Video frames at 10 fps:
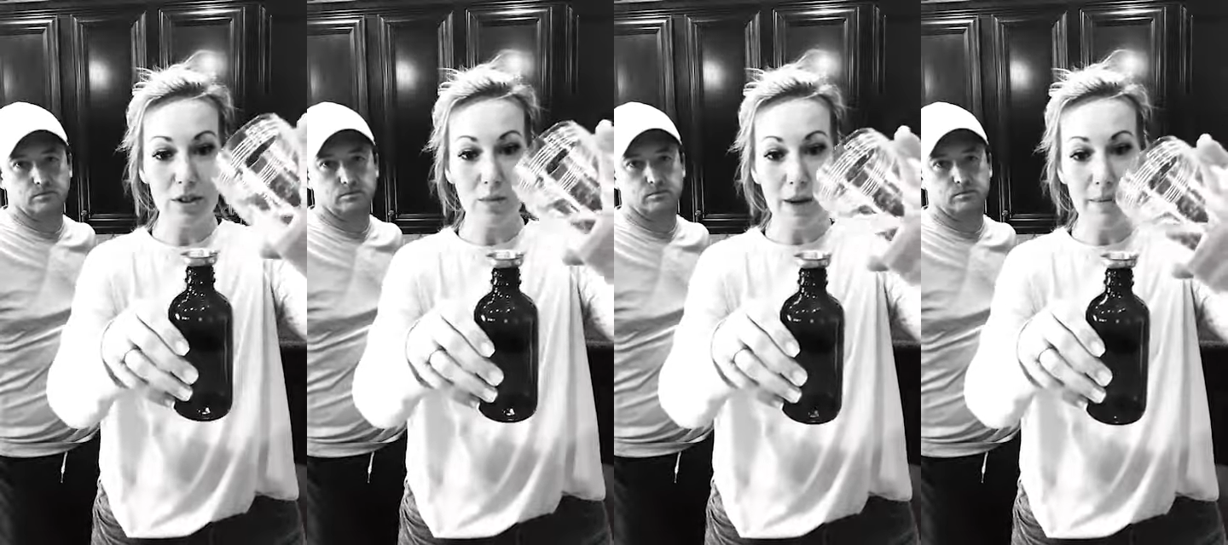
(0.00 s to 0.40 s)

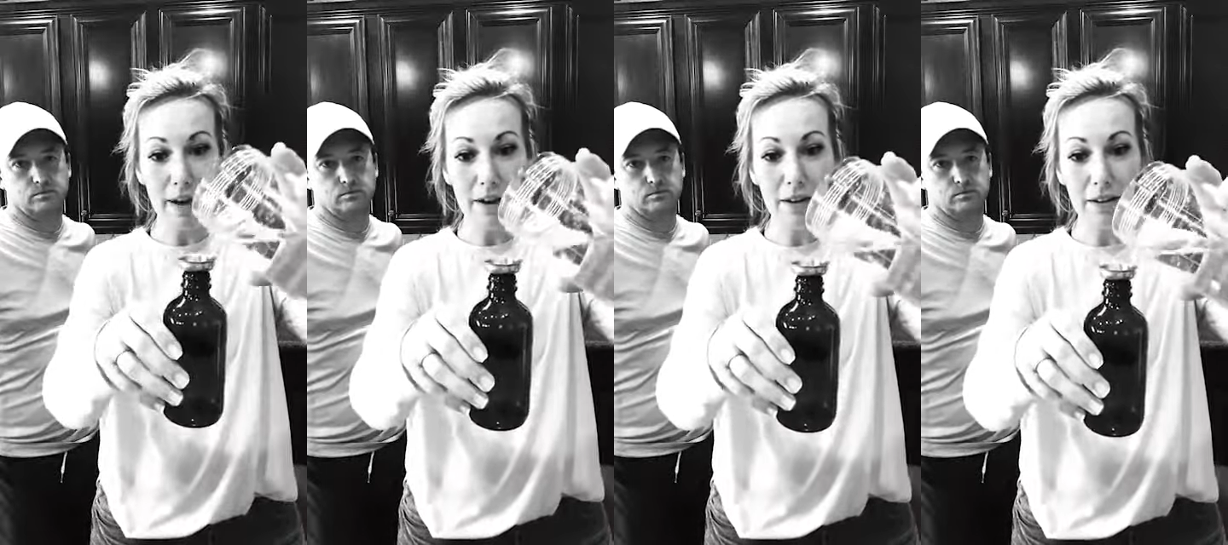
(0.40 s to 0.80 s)
Speaker 1: spray
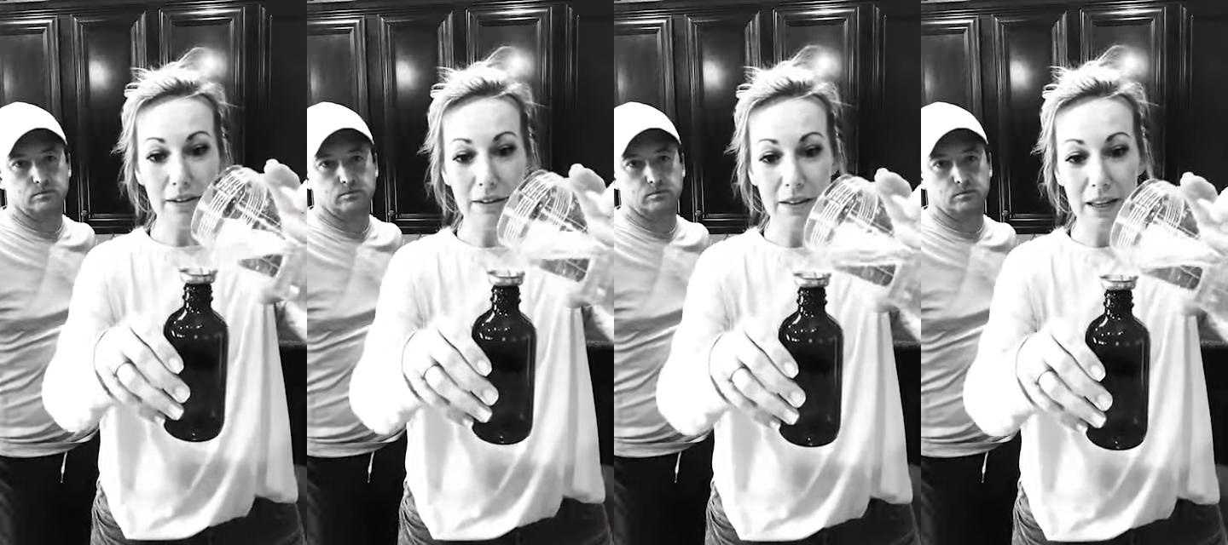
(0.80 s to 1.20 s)
bottle,
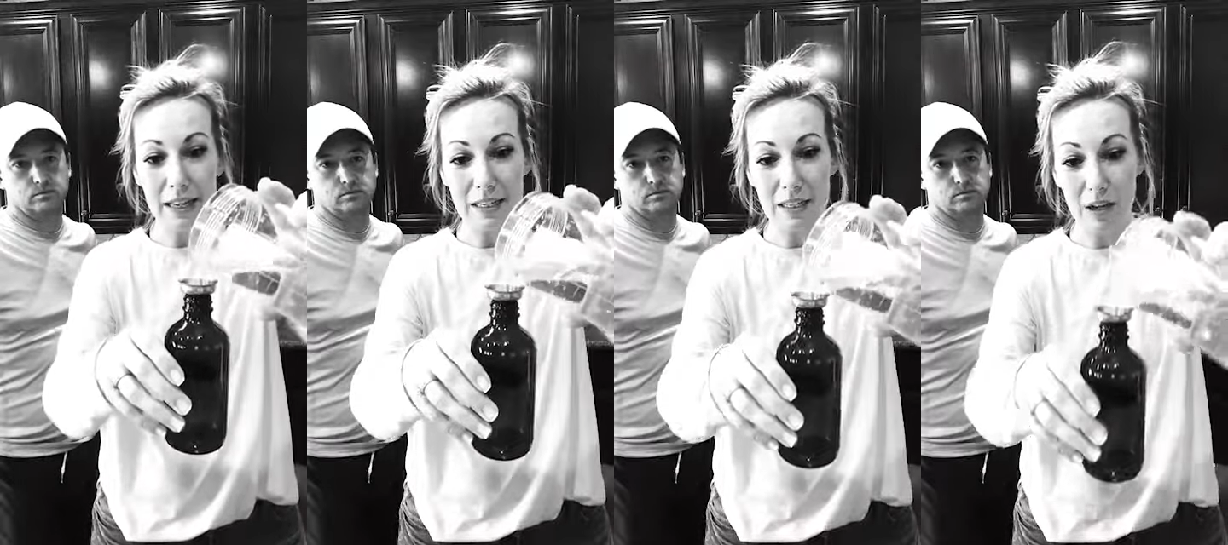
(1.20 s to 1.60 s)

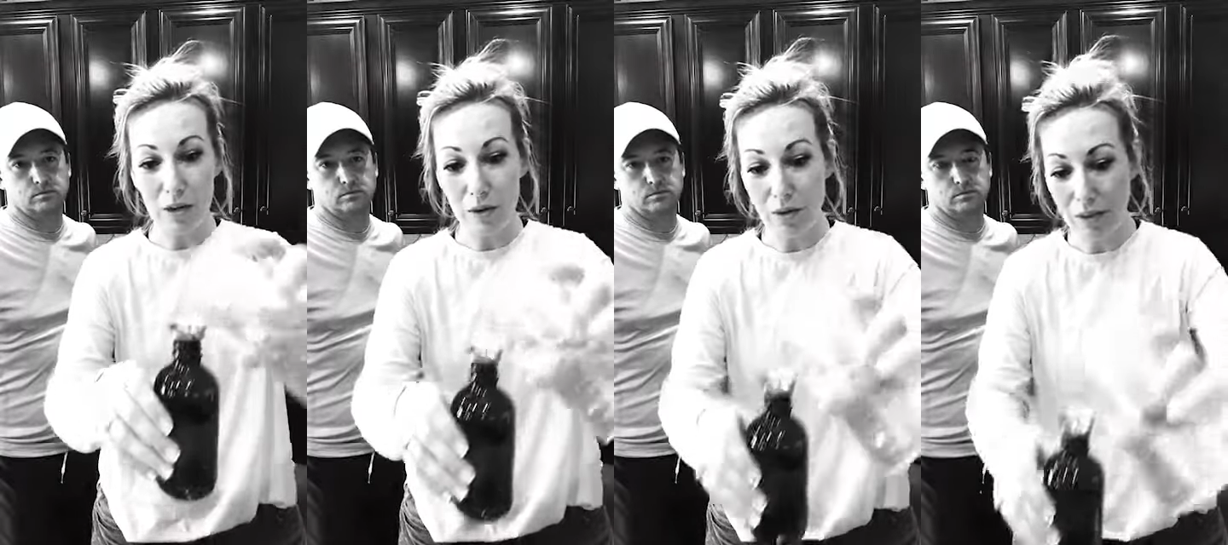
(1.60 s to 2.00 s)
like
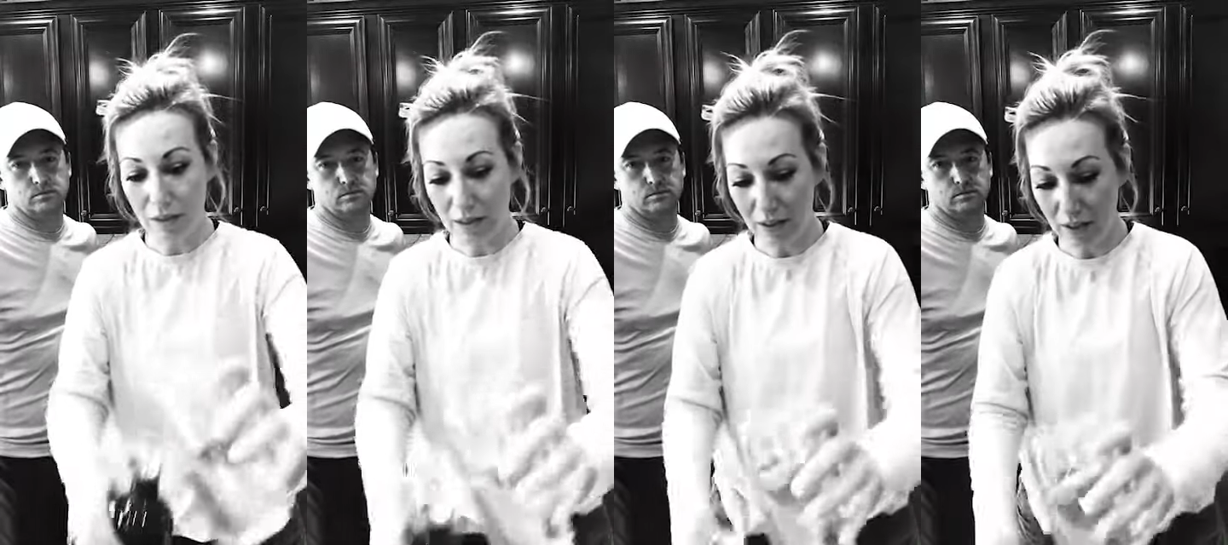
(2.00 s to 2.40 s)
so.
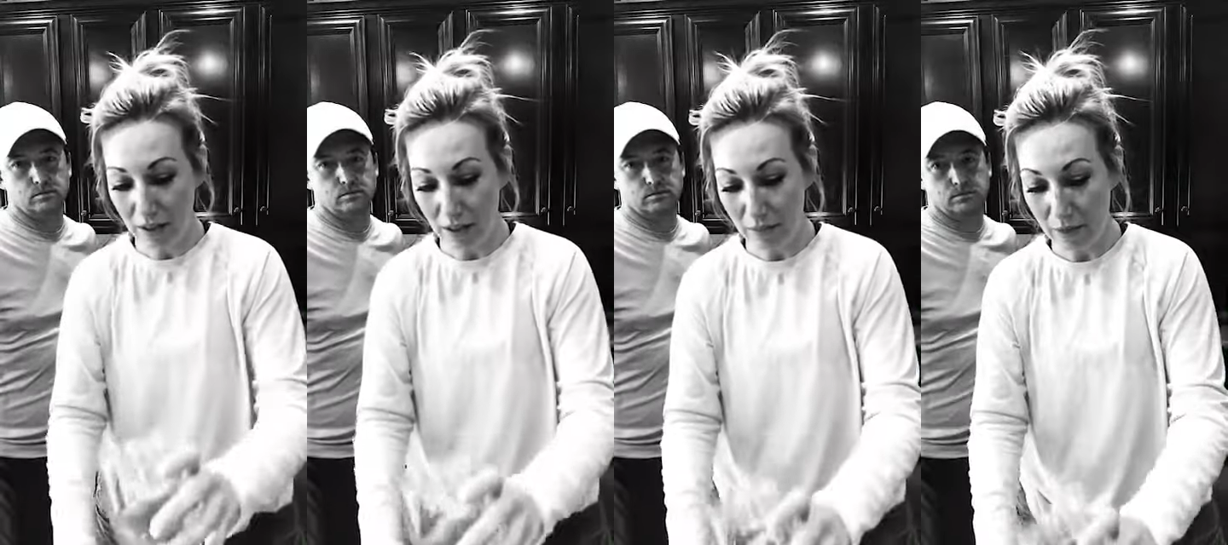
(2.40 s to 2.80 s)

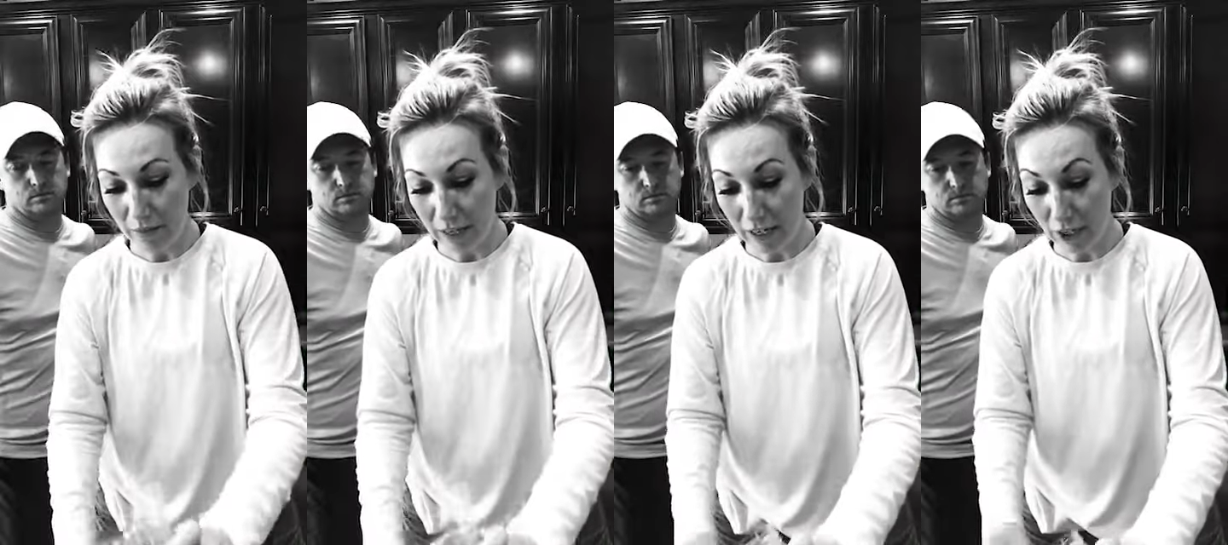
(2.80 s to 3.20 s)
You
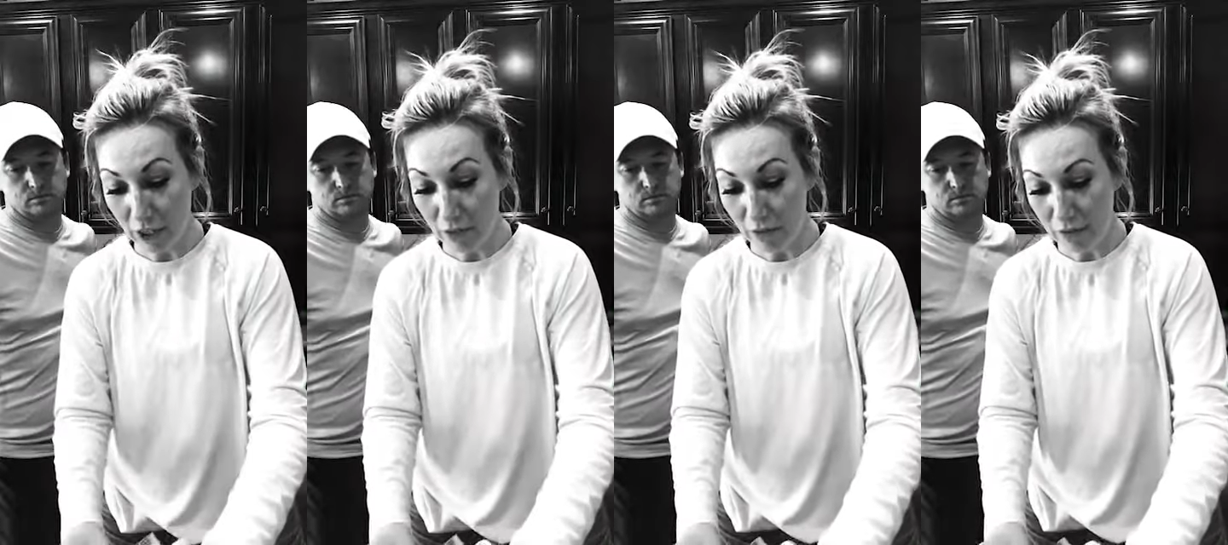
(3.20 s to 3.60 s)
make a
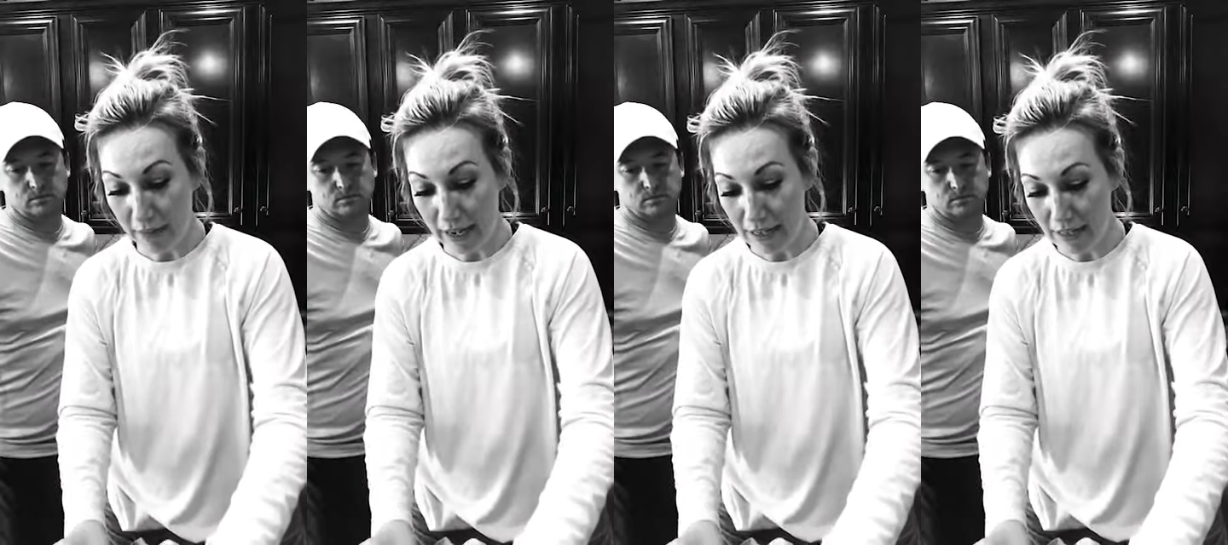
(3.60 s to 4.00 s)
huge
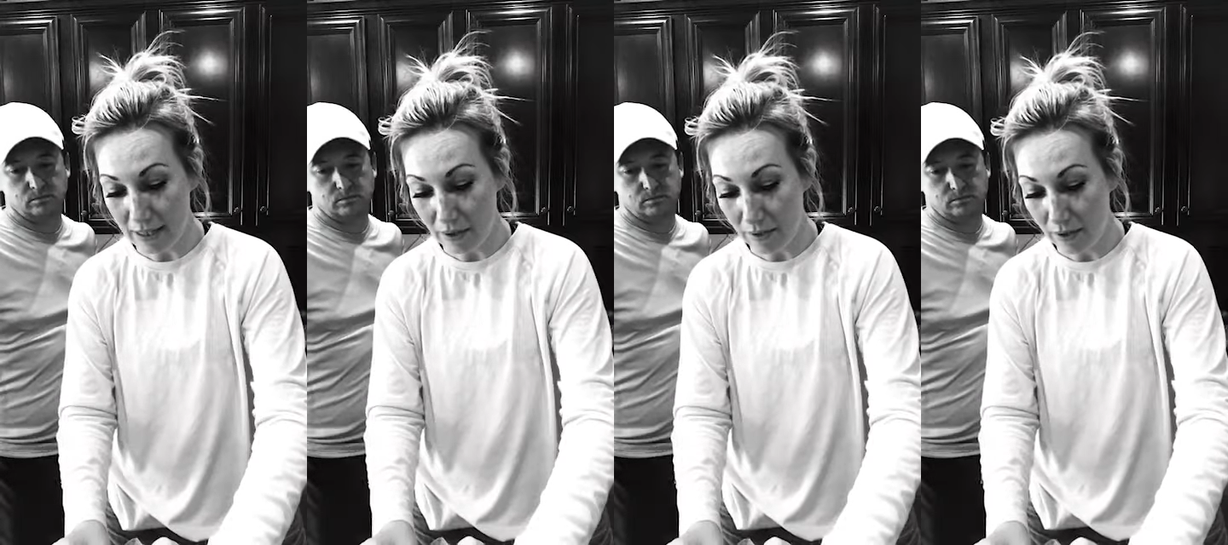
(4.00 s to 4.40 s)
mess,
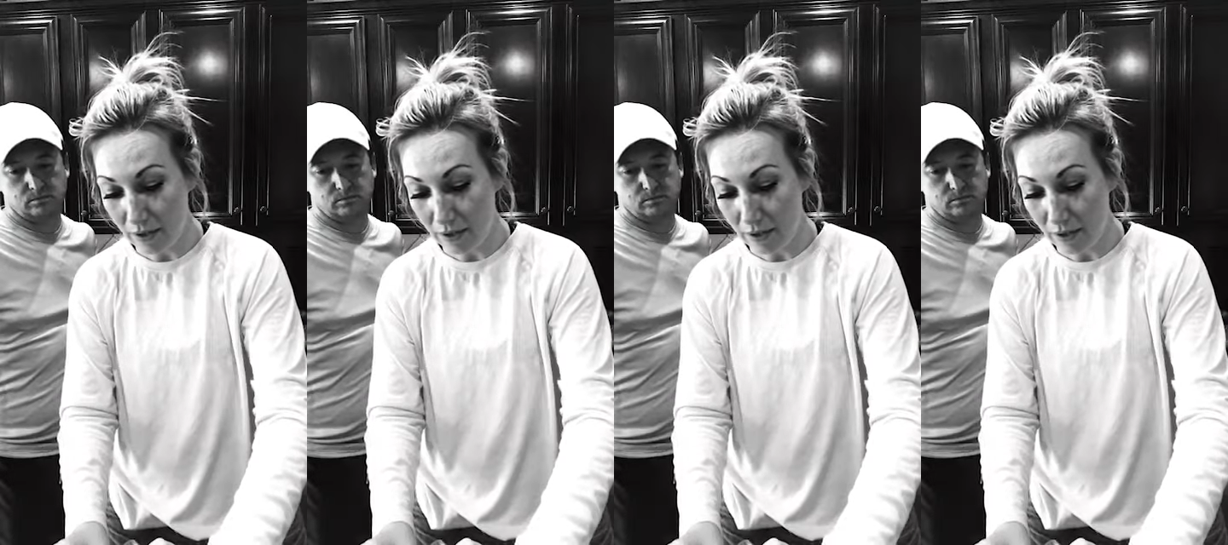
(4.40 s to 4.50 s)
so.